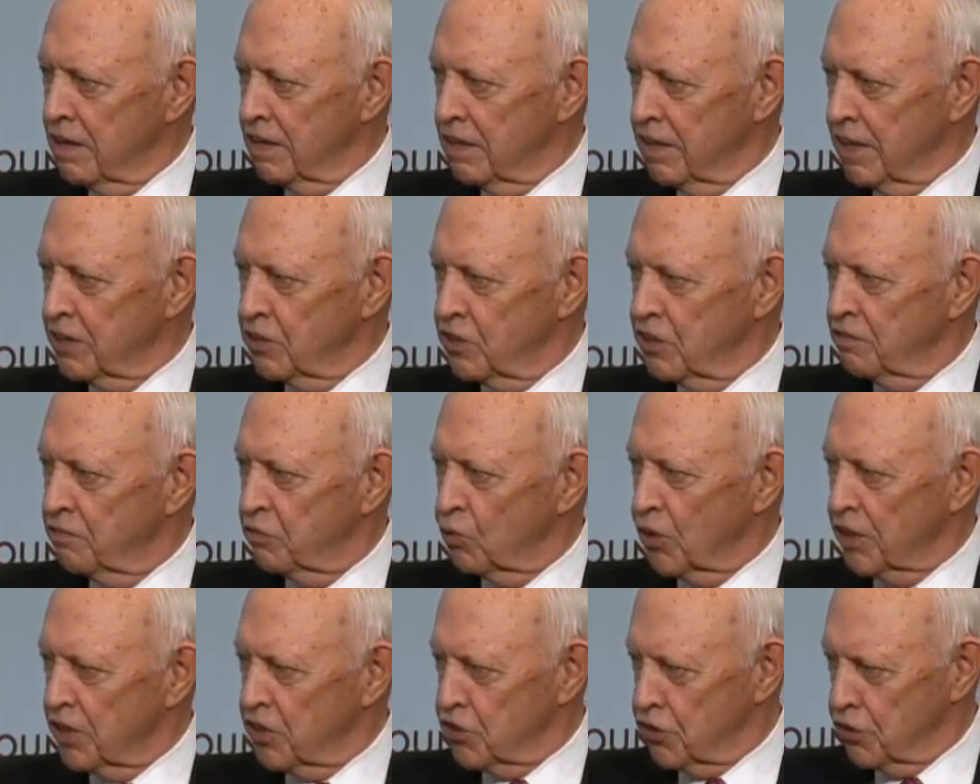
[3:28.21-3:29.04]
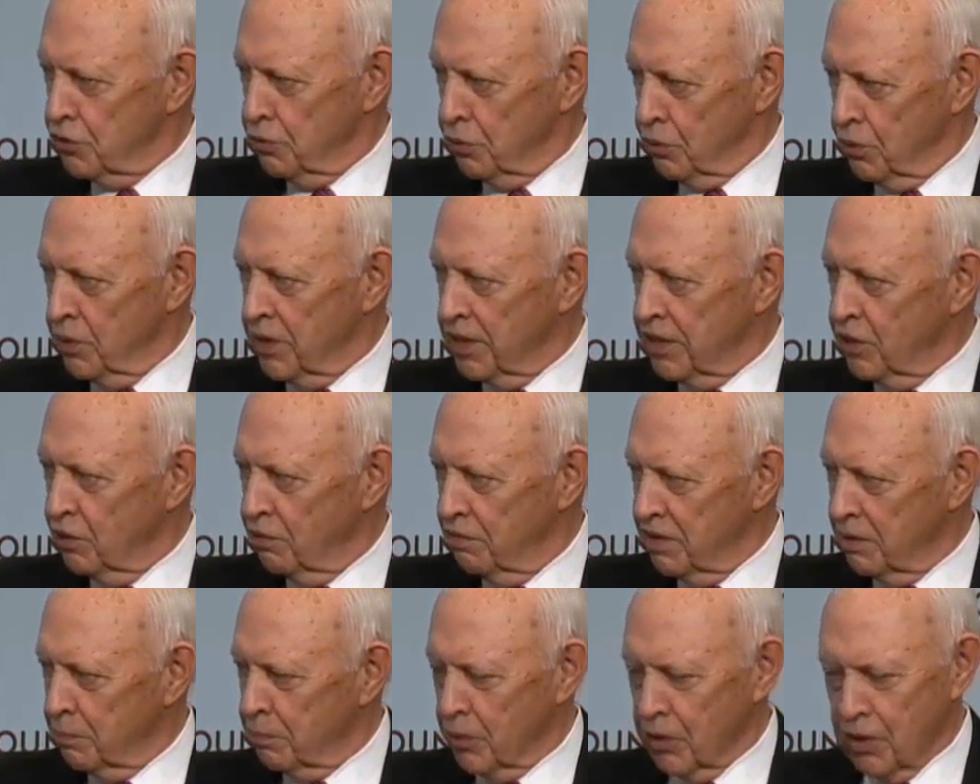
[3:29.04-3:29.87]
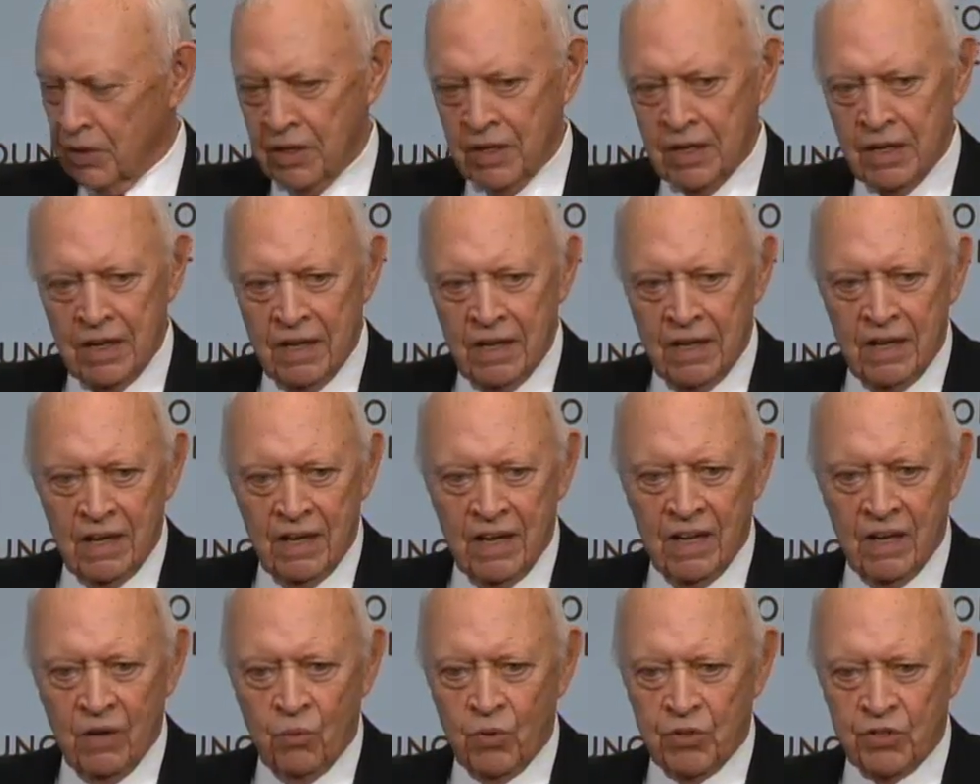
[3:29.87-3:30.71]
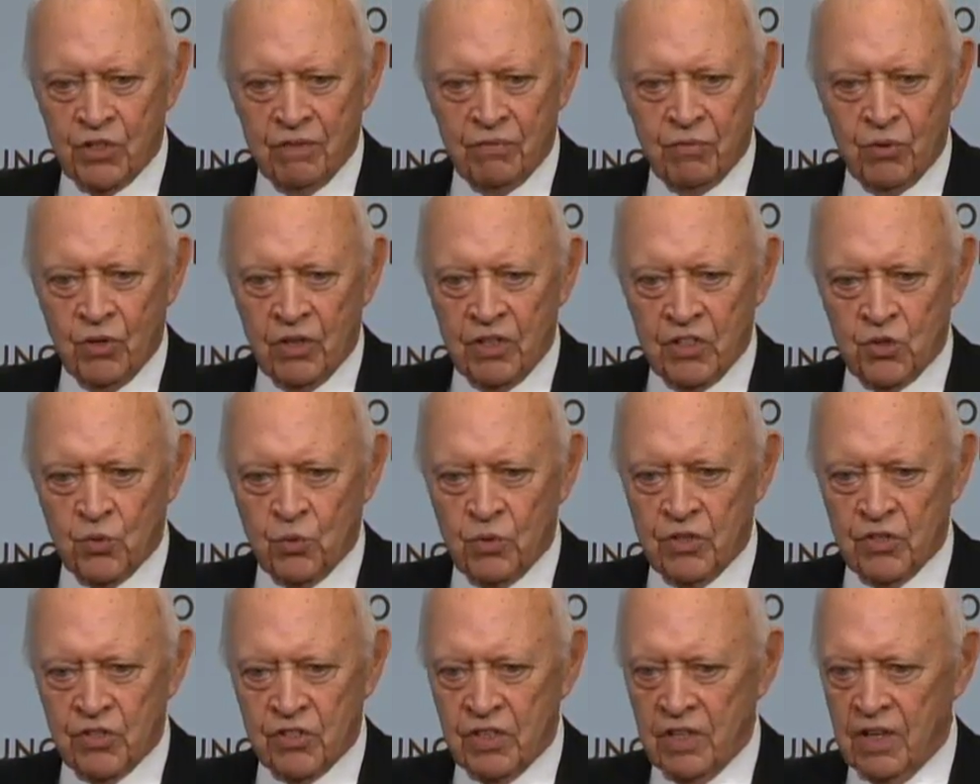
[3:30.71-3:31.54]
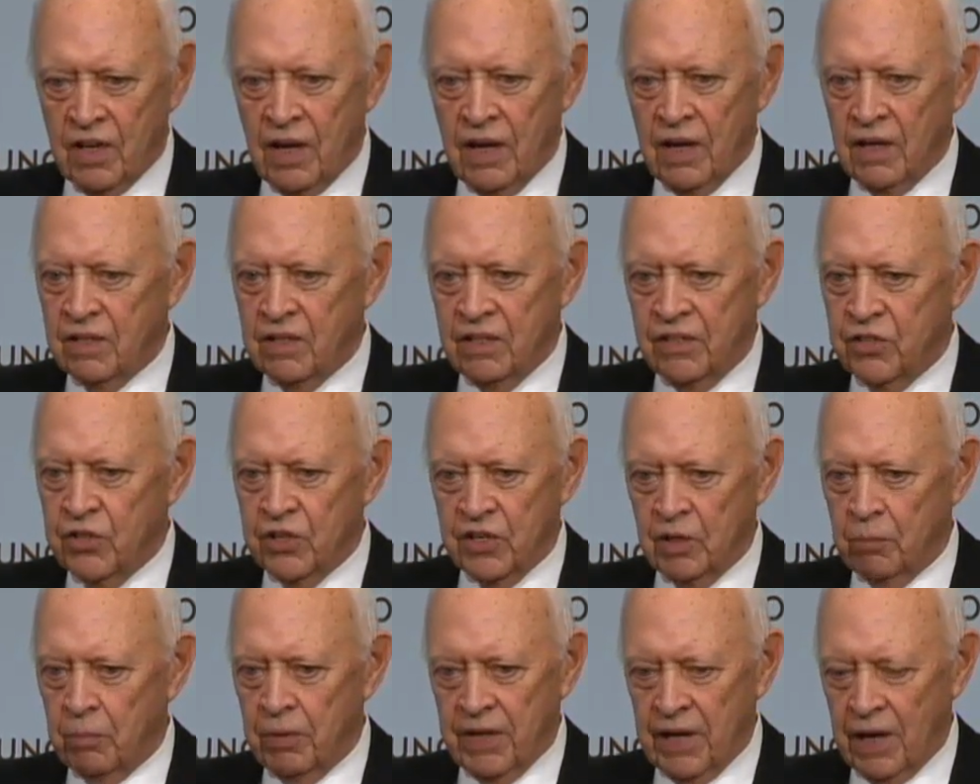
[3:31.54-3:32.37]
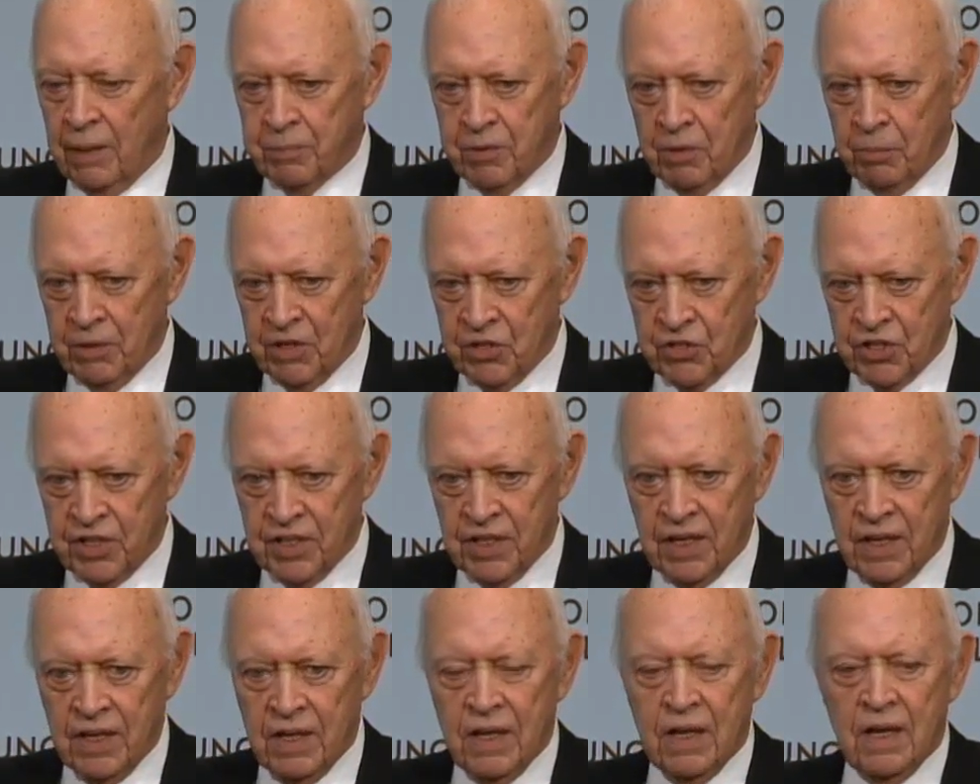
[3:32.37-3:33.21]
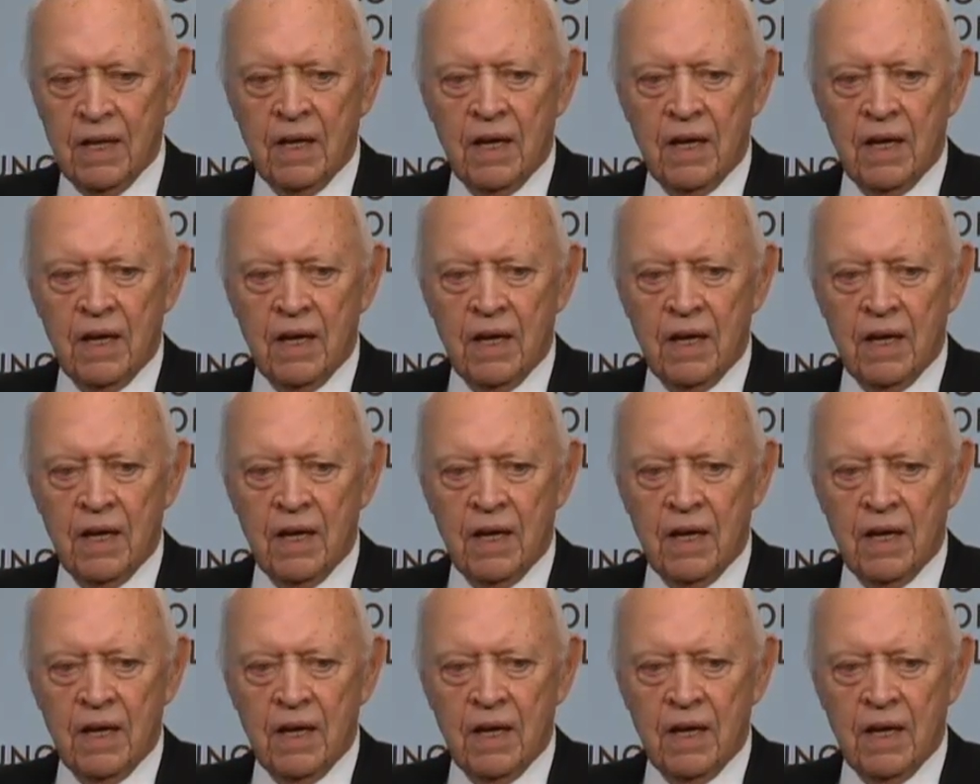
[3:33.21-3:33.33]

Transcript: in 1942 in November, uh, which of course was uh, terribly optimistic.